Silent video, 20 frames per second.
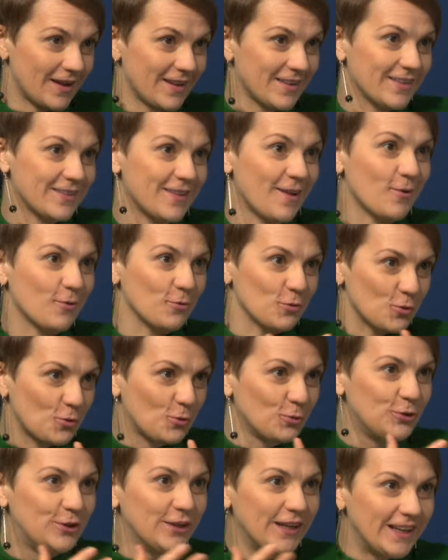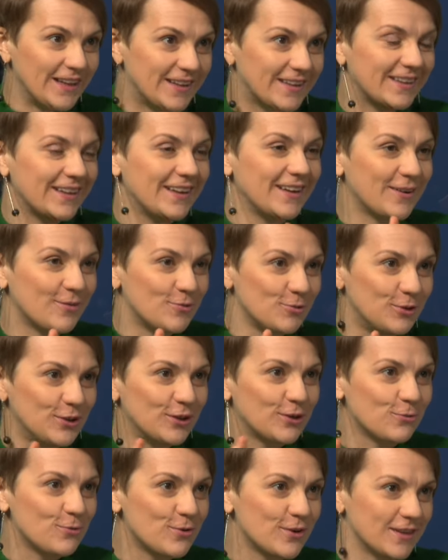be the first step? I'd like to
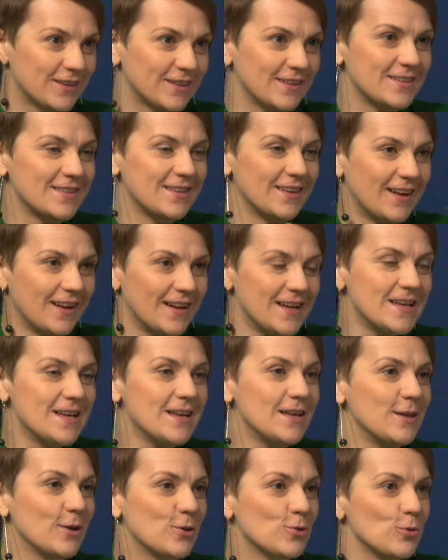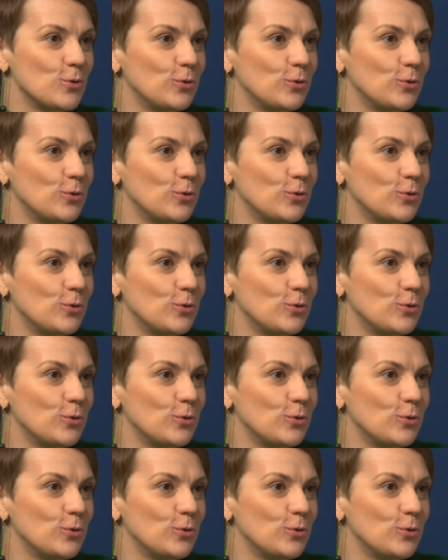ask this question